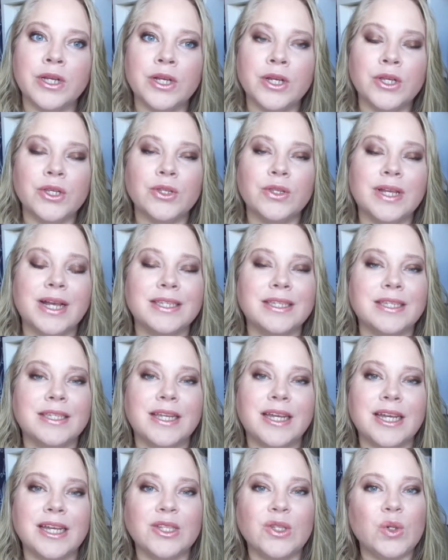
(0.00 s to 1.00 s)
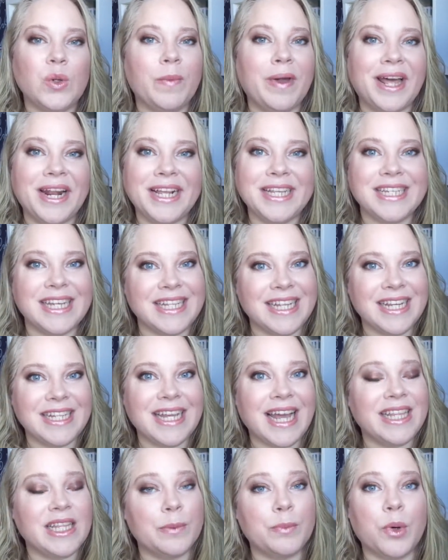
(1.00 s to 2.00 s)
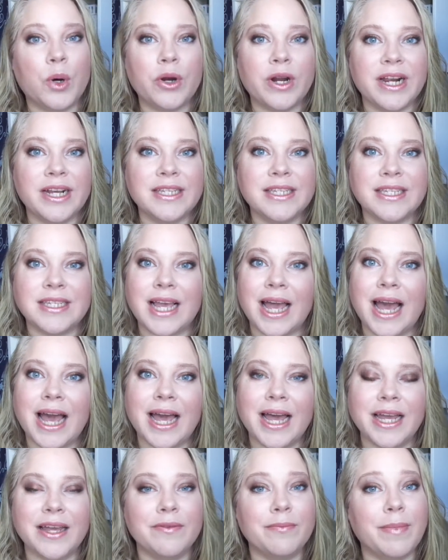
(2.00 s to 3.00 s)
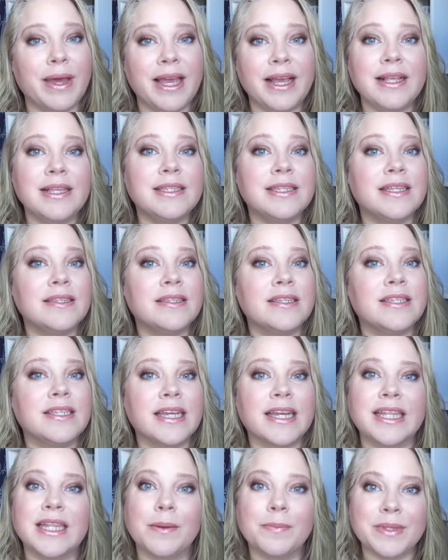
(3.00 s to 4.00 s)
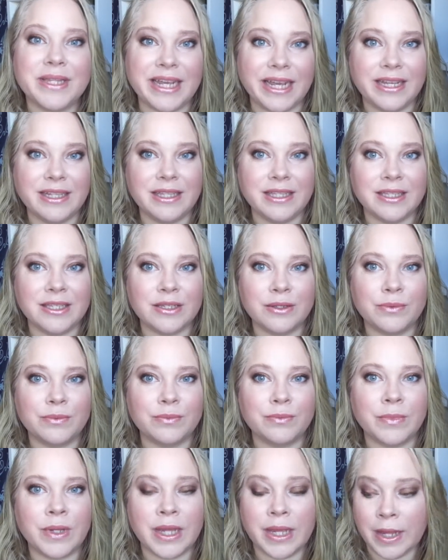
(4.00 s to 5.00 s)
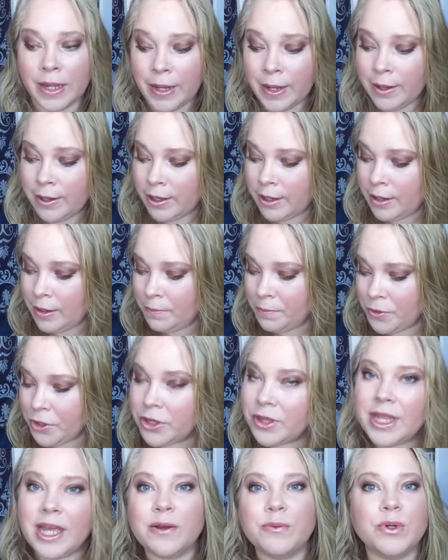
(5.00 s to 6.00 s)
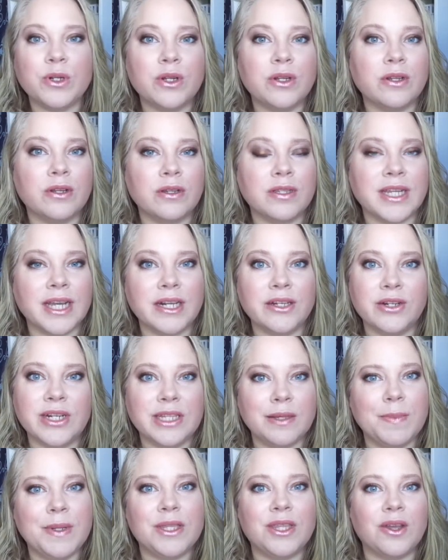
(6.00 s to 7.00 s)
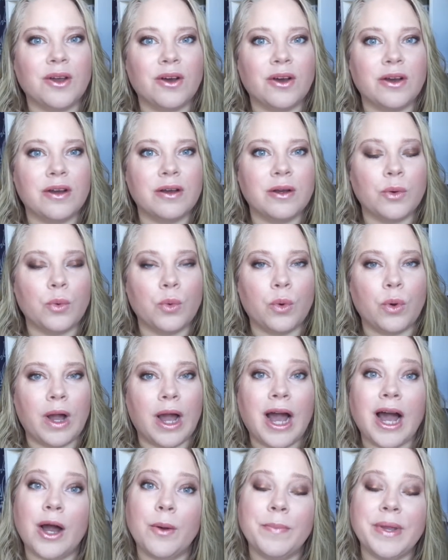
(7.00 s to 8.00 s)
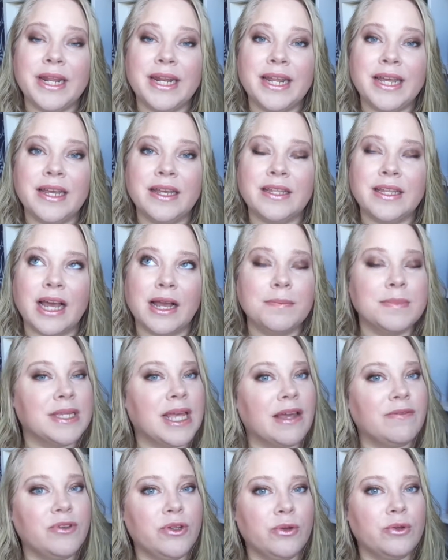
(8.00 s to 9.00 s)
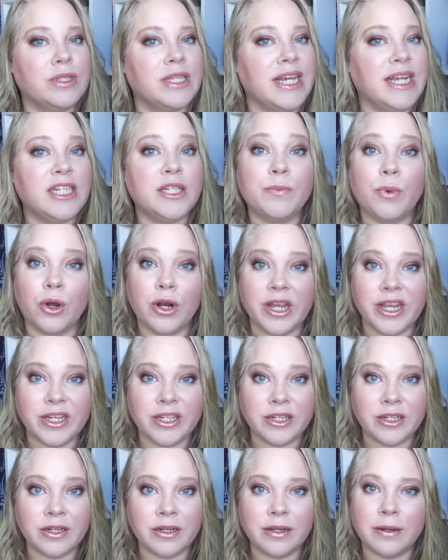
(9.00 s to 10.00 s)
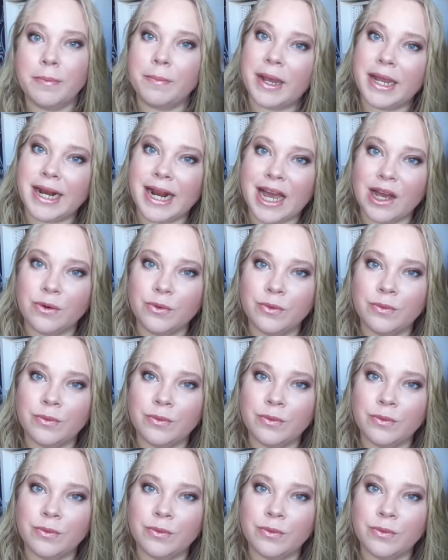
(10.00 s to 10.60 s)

So that's the 2 manis I did and the progress I made since the second update. But I would tell you a little bit how many times I've used each polish by now.